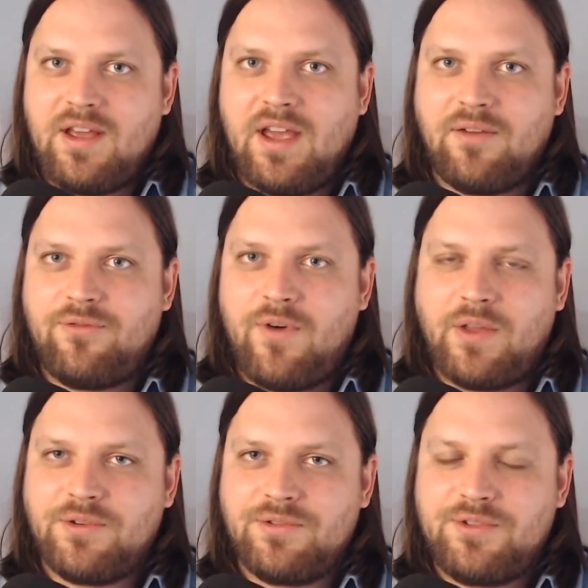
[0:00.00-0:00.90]
and
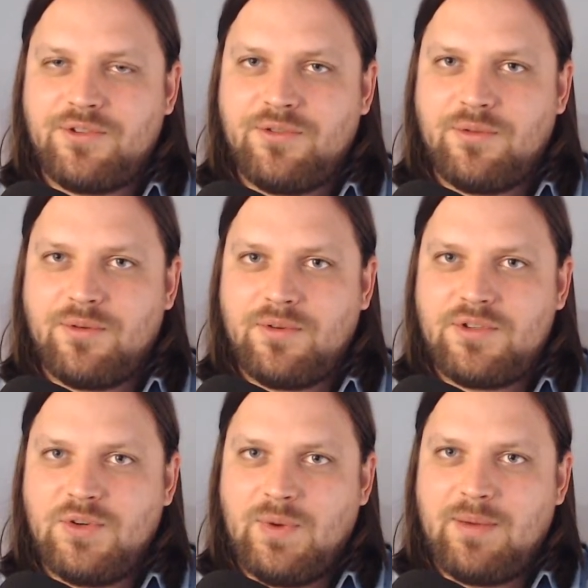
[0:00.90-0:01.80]
fondled two
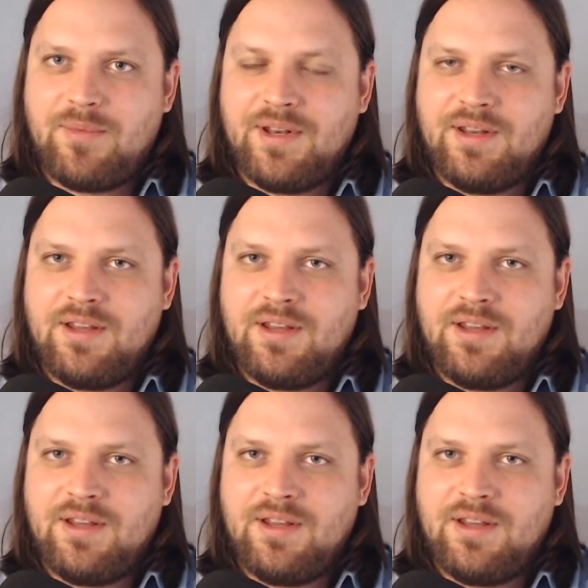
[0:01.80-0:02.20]
women,